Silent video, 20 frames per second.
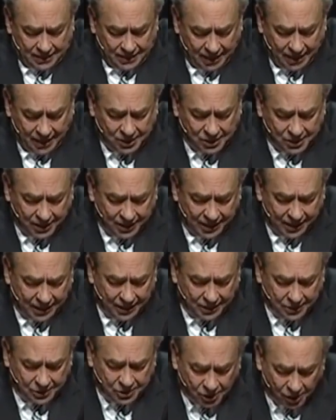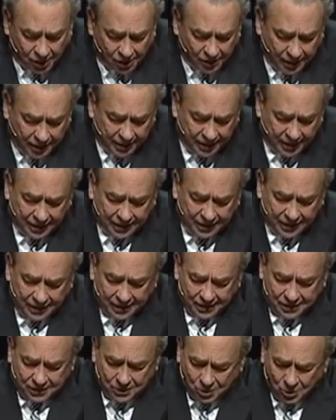teaching and journeying
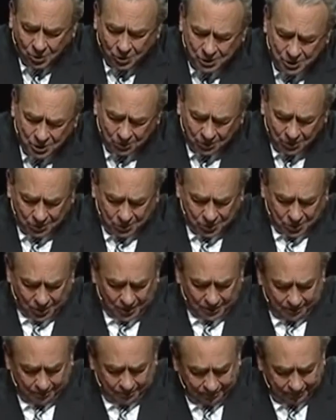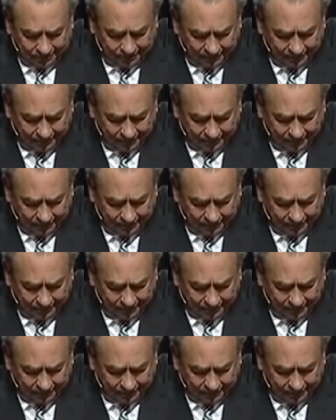toward Jerusalem.